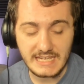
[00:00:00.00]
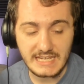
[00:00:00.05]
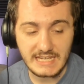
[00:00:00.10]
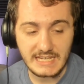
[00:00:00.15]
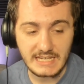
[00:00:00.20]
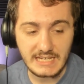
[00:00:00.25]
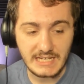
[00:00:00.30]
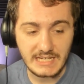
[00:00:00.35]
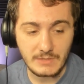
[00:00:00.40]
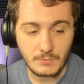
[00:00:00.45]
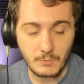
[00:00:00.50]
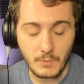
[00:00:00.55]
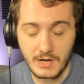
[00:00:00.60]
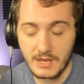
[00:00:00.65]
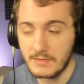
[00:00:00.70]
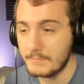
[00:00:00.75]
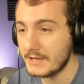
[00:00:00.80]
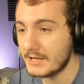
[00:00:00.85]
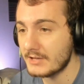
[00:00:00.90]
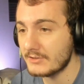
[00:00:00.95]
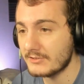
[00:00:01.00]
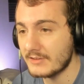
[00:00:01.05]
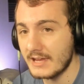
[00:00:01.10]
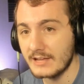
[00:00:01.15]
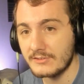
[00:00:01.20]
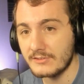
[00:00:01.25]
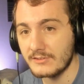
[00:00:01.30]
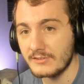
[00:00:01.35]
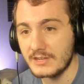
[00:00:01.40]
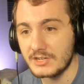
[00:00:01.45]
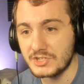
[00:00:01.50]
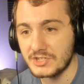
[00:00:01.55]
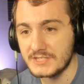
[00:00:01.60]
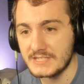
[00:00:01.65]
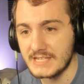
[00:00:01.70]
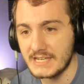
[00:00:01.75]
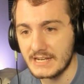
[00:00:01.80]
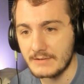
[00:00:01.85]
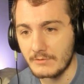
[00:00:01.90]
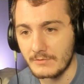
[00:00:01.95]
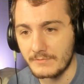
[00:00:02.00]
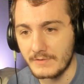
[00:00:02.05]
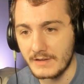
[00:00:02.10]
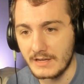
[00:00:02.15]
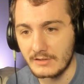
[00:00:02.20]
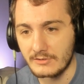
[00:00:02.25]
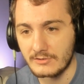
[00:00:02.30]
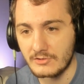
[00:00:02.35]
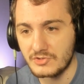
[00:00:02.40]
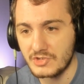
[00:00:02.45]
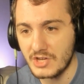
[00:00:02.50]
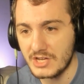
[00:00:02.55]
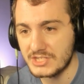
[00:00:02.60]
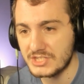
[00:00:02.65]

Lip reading: one of the biggest cancellations I'd ever faced.